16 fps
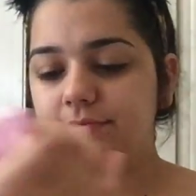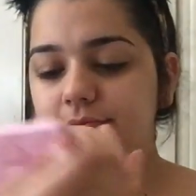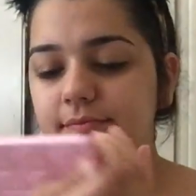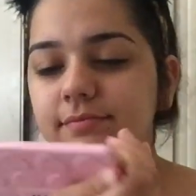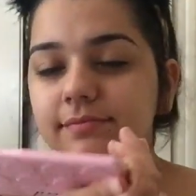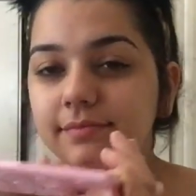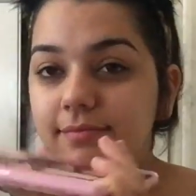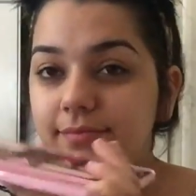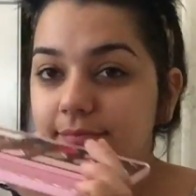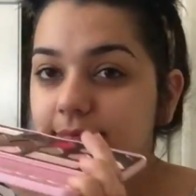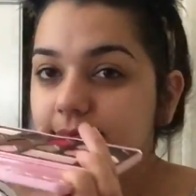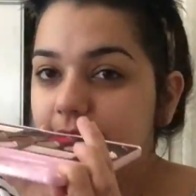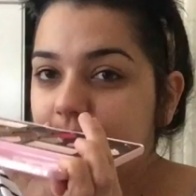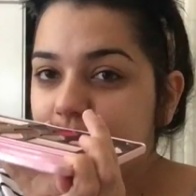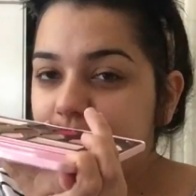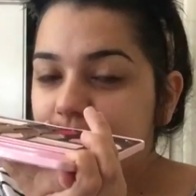smells like
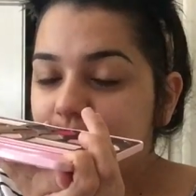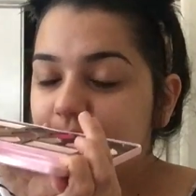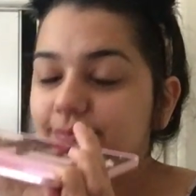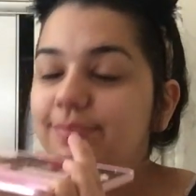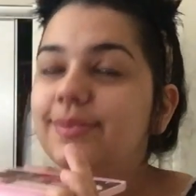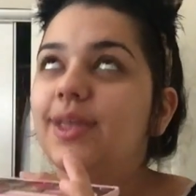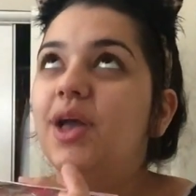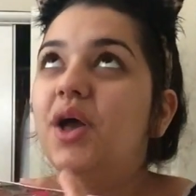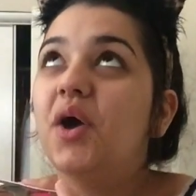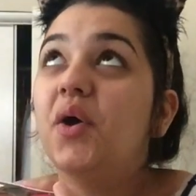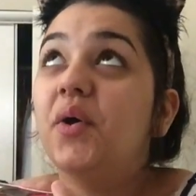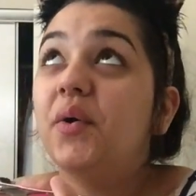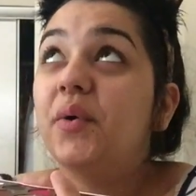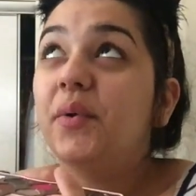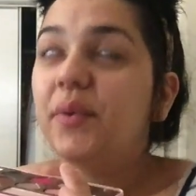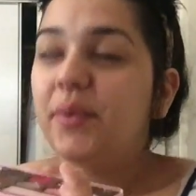chocolate, which is
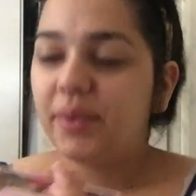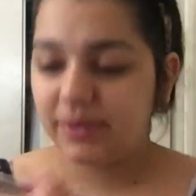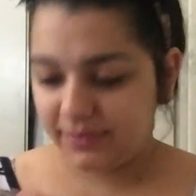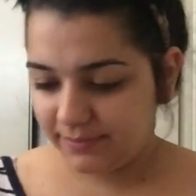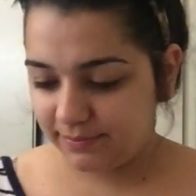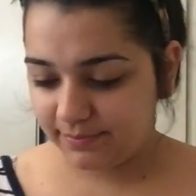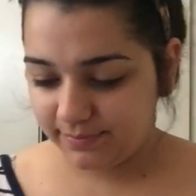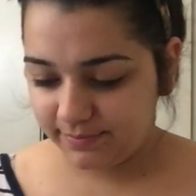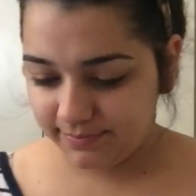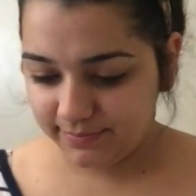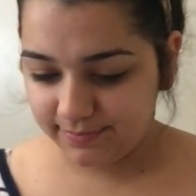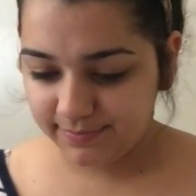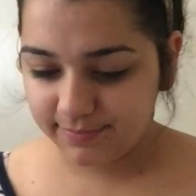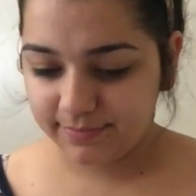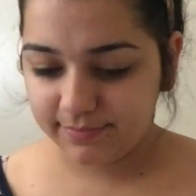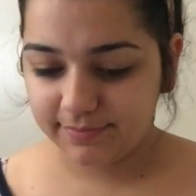amazing.
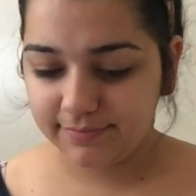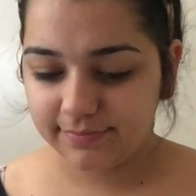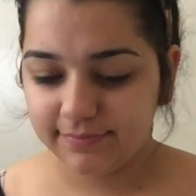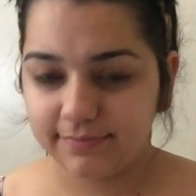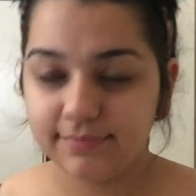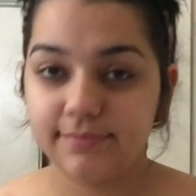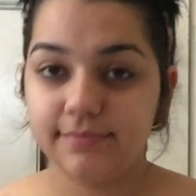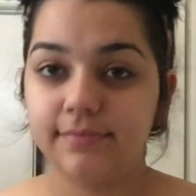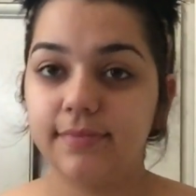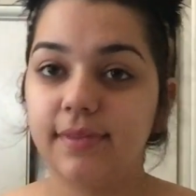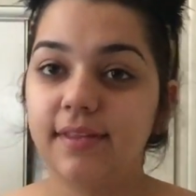So I'm going to